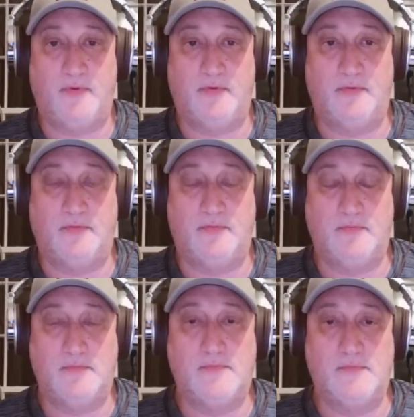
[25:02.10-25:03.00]

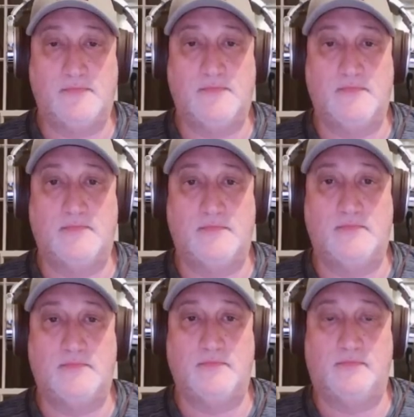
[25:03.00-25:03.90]

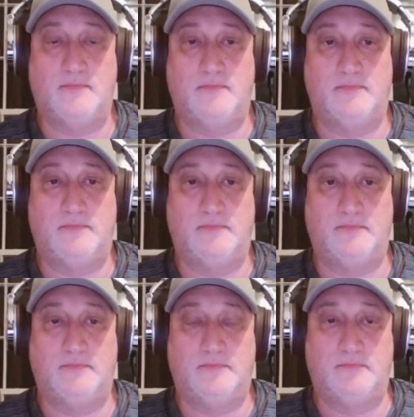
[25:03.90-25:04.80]

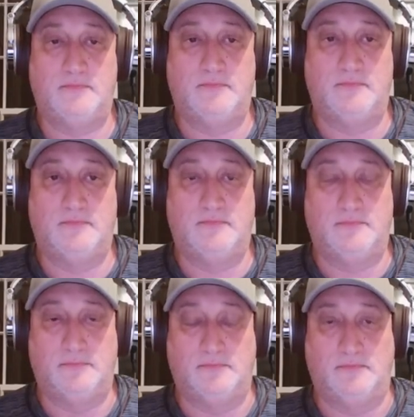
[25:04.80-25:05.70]

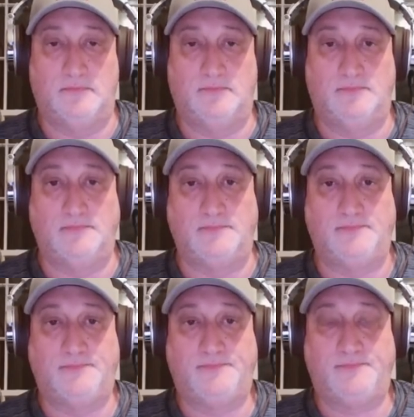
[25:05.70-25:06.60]

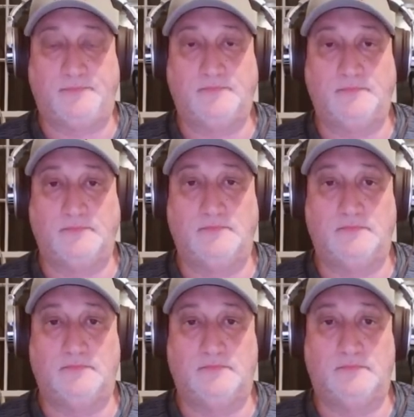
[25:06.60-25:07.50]

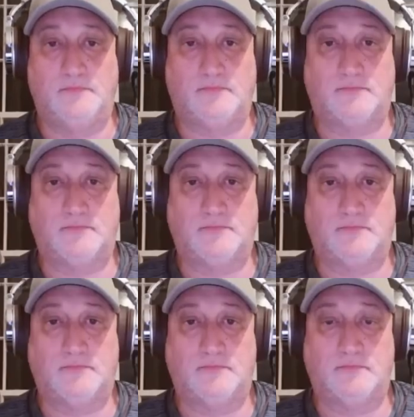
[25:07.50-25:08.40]

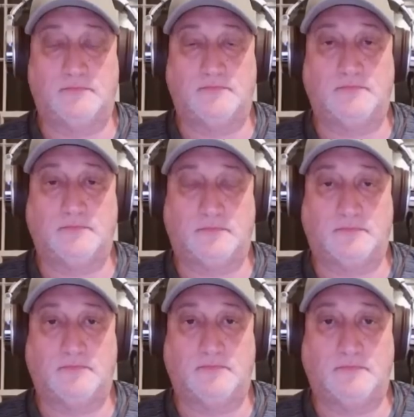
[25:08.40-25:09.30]

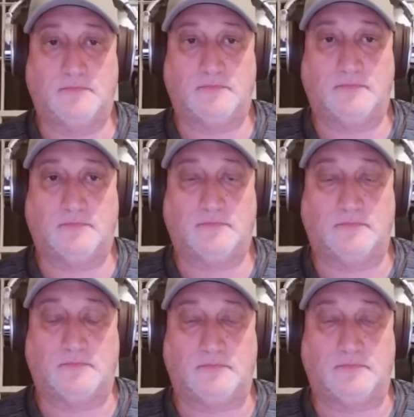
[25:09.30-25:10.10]
The person shown says nothing.